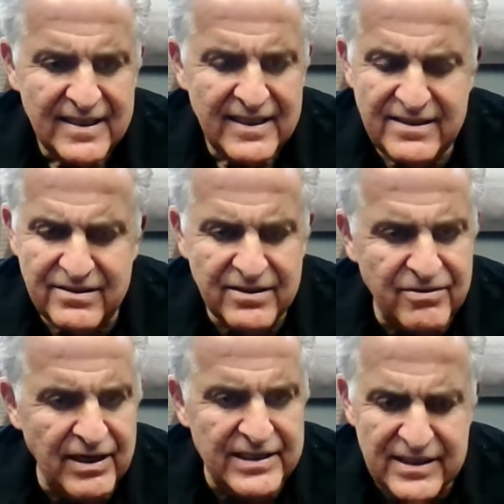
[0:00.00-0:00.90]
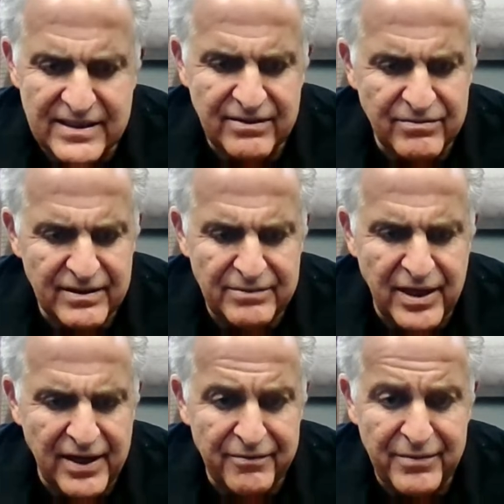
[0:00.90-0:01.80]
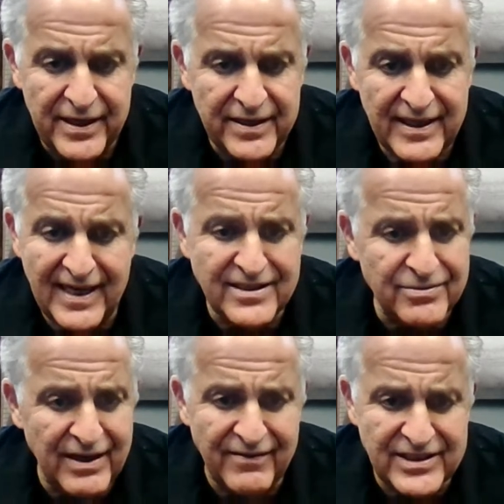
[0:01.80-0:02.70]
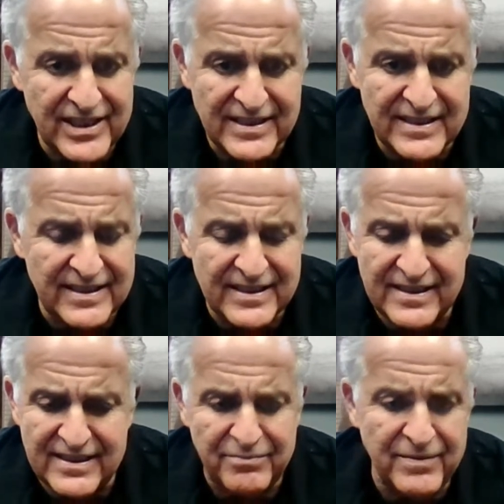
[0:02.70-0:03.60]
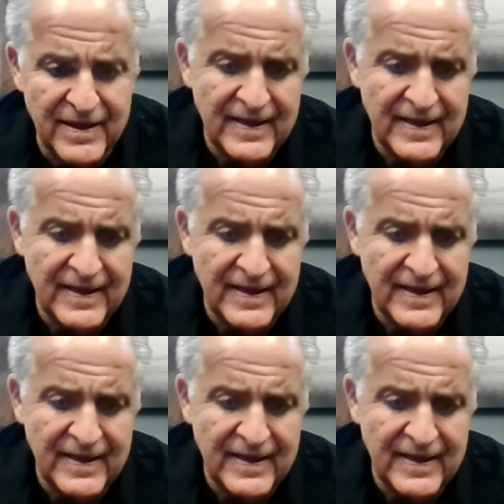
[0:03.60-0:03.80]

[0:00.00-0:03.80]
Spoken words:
these are the questions that really bother me. Yes, we have a justice system.